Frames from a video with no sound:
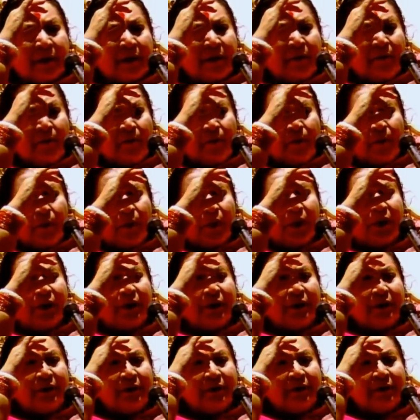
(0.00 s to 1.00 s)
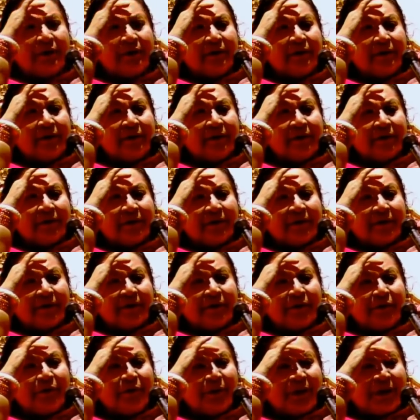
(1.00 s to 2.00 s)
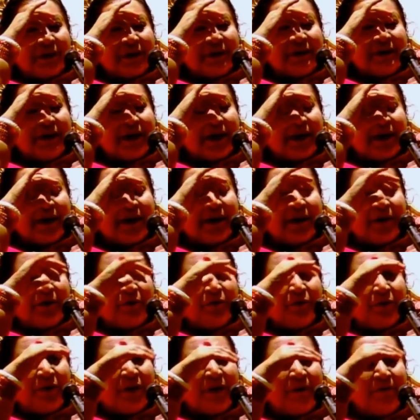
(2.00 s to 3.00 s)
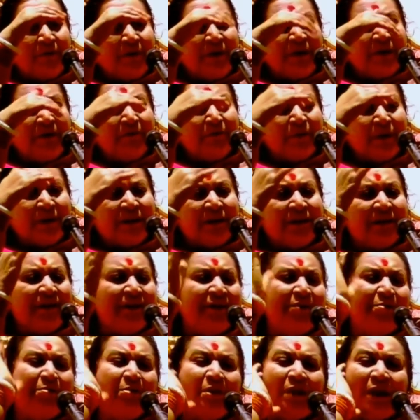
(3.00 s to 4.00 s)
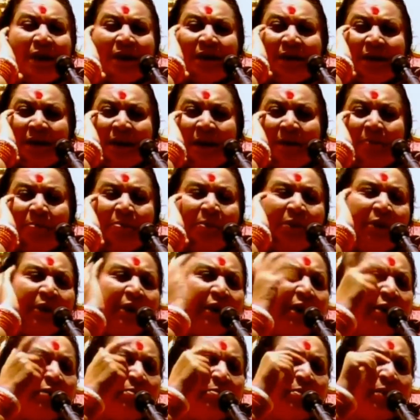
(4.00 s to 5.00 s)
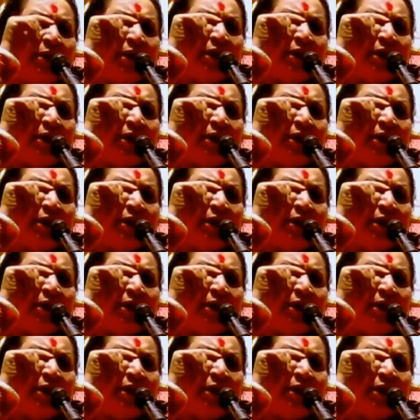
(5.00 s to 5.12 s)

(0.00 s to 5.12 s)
important to understand that you tell me, Mother, this miracle happened, that